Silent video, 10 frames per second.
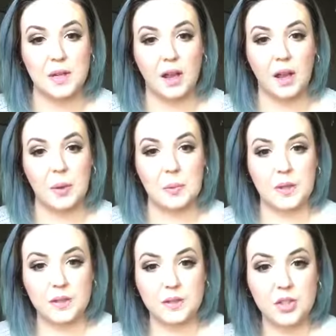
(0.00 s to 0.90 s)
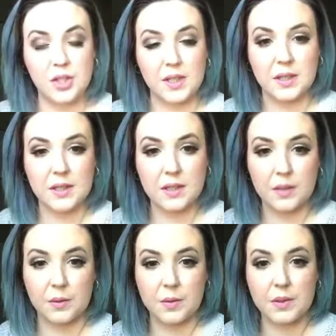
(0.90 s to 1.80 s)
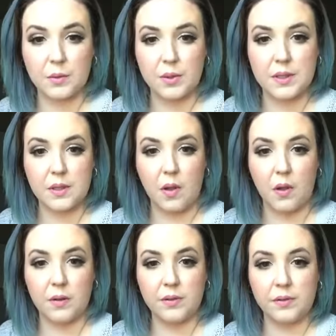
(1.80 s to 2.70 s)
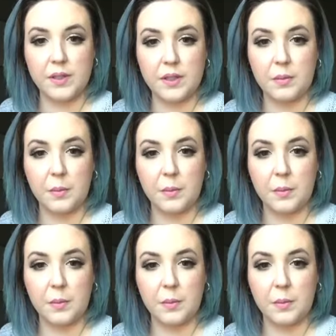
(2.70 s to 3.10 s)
and I hope that she gets those resolved.